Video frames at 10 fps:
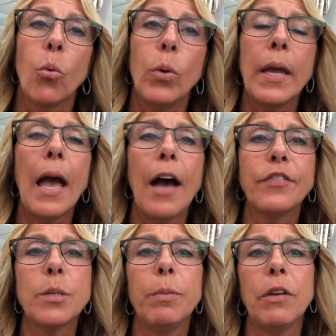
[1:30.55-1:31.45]
we
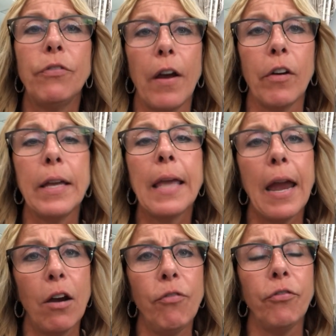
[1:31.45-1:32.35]
have to be very
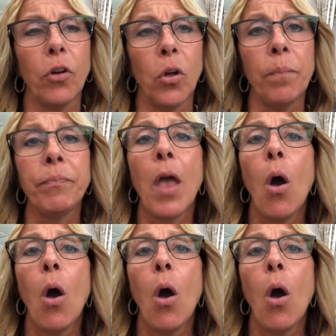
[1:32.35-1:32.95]
careful